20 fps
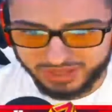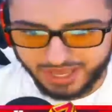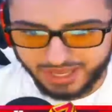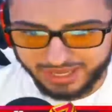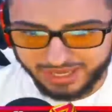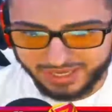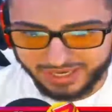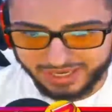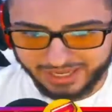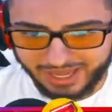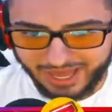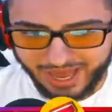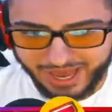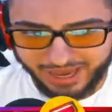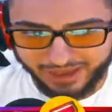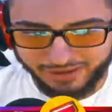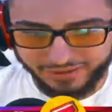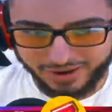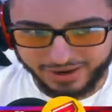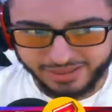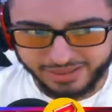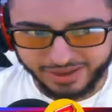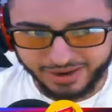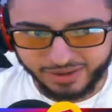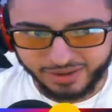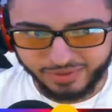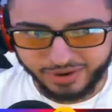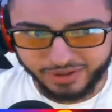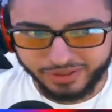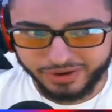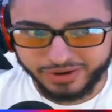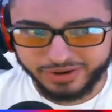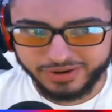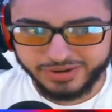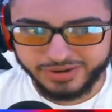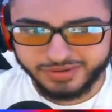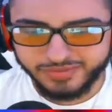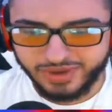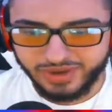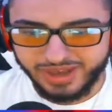that kid lacking right there, brother.
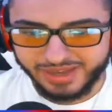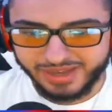We